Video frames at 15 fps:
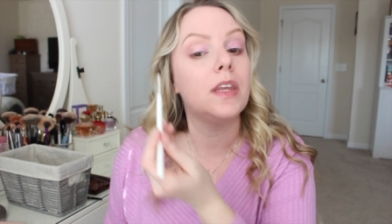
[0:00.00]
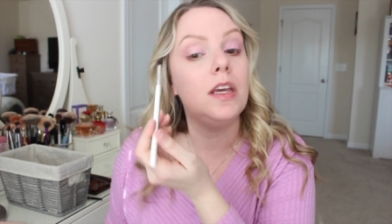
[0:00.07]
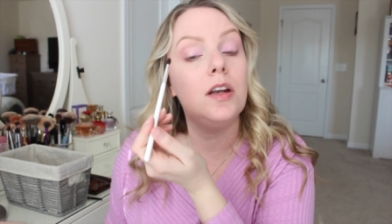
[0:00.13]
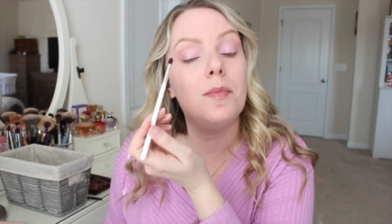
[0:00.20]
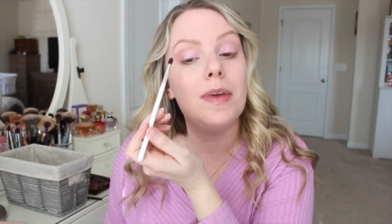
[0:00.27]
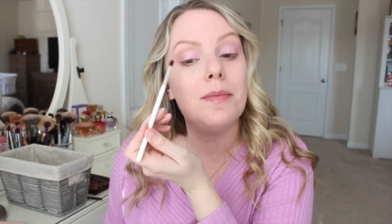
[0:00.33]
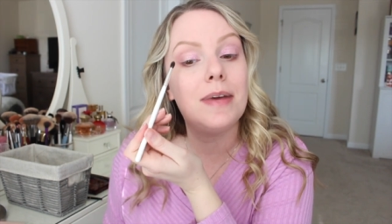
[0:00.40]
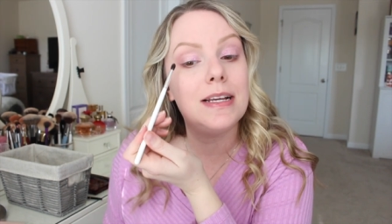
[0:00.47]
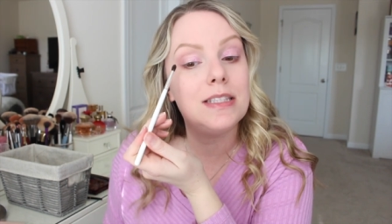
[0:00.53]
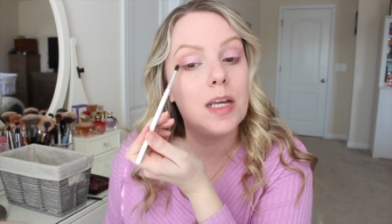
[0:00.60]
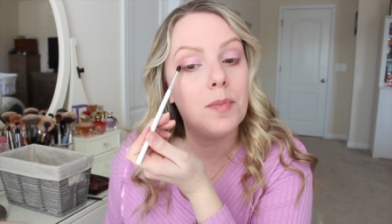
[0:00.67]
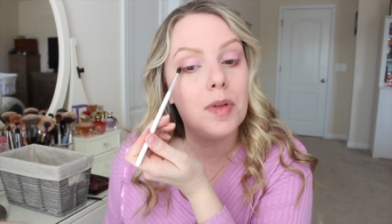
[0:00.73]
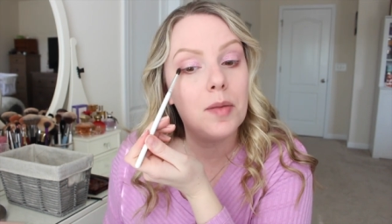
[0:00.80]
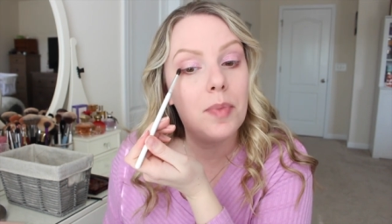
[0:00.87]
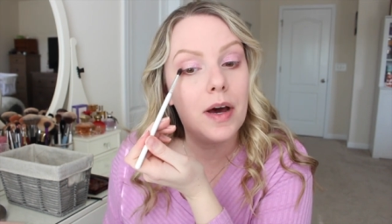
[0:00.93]
you know, maybe I
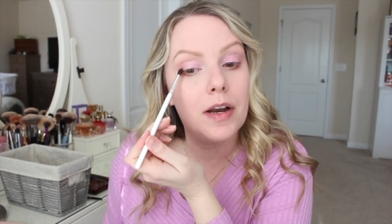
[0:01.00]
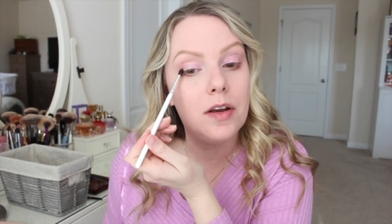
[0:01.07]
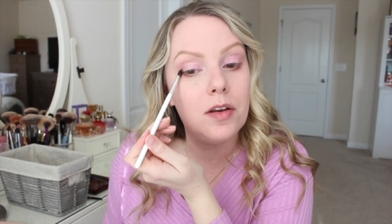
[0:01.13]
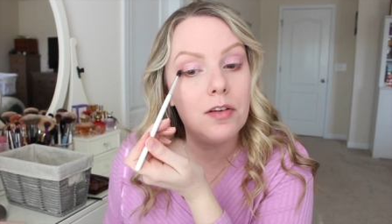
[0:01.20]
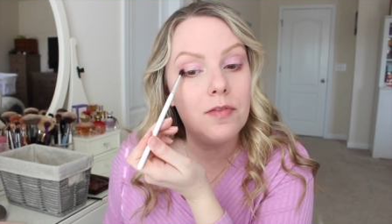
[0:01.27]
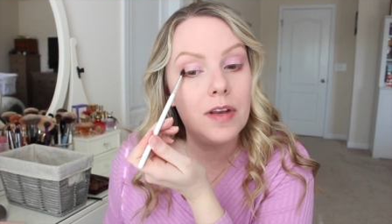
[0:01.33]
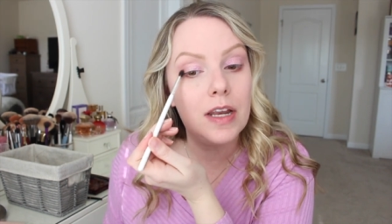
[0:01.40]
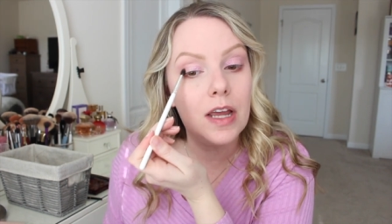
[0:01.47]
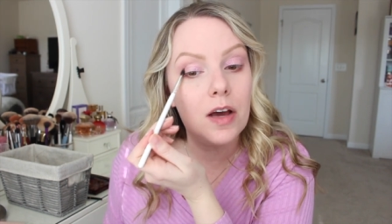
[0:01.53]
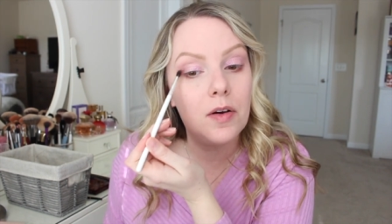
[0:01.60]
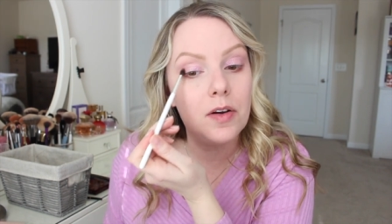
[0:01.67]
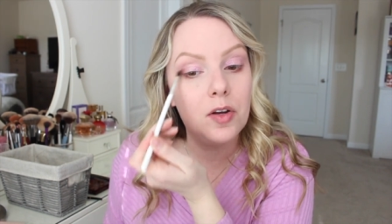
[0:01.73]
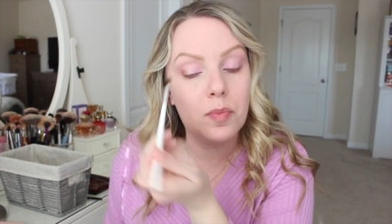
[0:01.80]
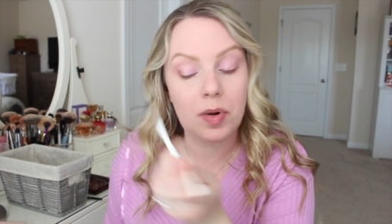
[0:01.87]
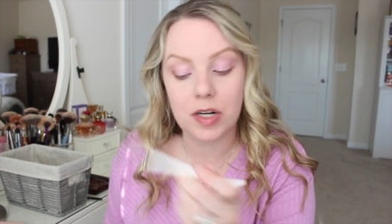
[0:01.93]
stumble upon a new video,
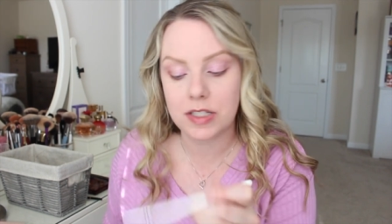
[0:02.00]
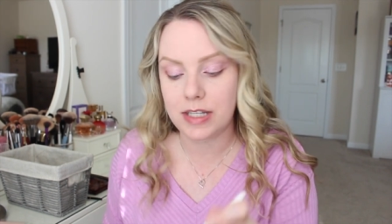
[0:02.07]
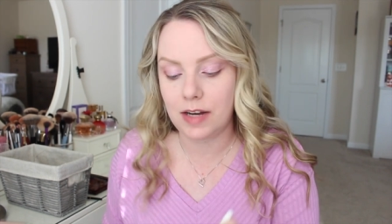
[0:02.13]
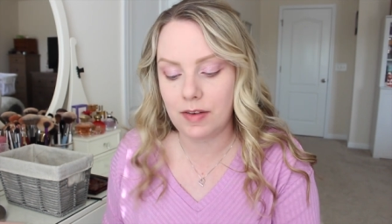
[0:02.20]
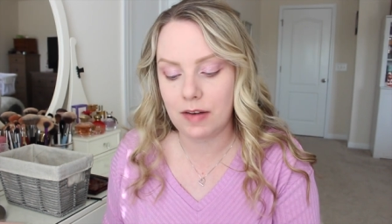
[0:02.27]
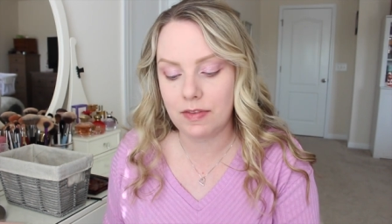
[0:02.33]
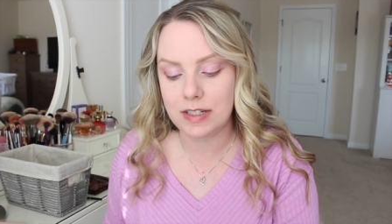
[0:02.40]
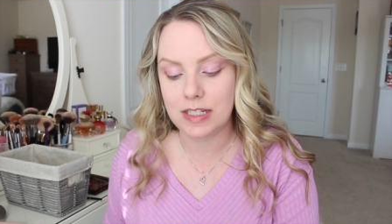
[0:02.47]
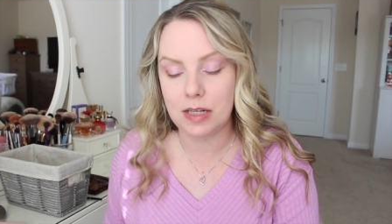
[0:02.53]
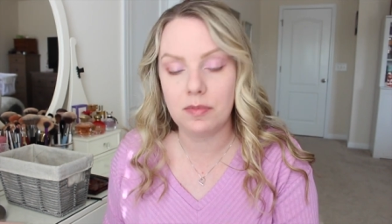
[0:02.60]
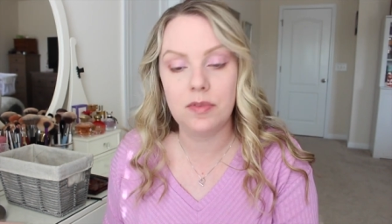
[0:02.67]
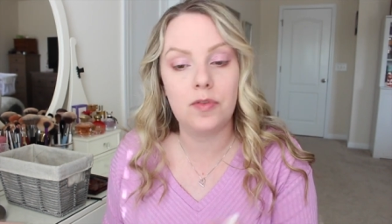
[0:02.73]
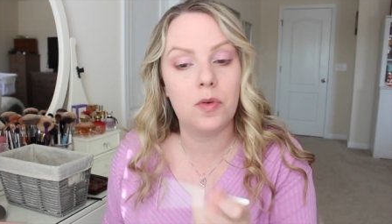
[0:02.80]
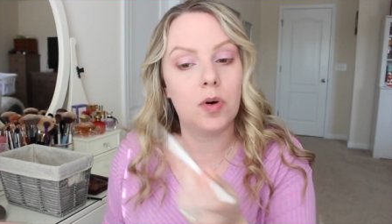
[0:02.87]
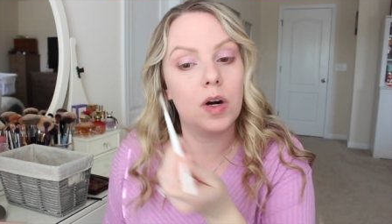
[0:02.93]
a new person I've never seen
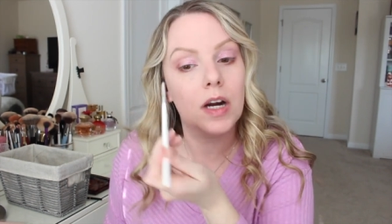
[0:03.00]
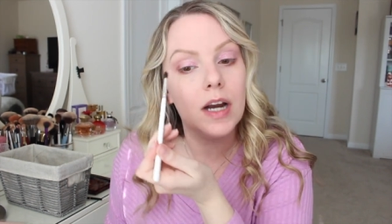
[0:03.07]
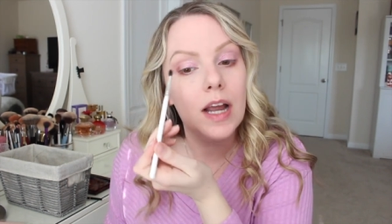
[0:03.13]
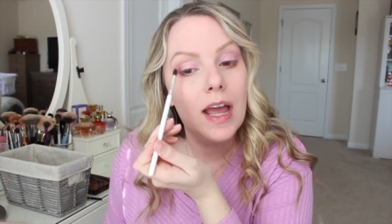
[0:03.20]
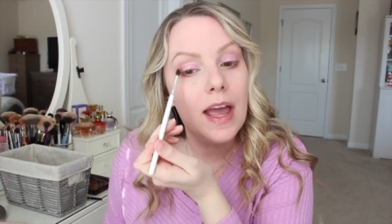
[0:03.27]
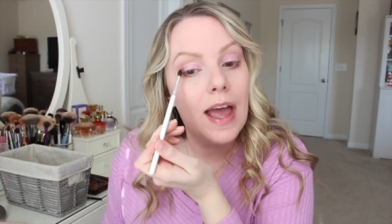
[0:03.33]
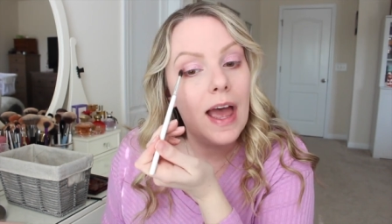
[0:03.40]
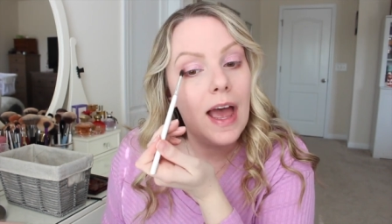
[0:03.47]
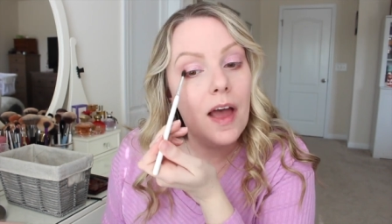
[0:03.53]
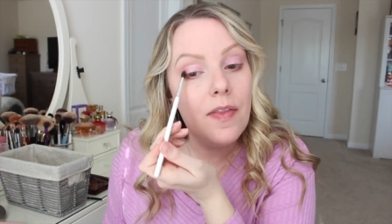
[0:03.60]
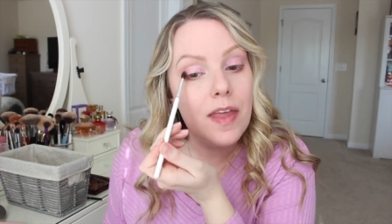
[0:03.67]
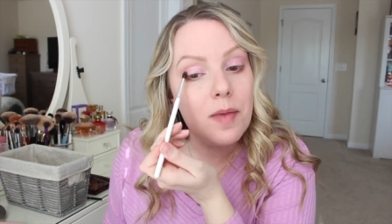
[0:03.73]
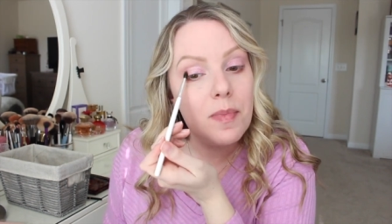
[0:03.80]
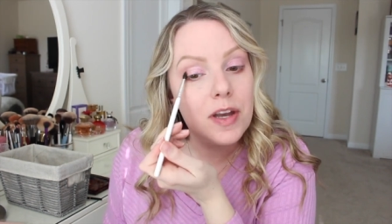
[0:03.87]
before, and they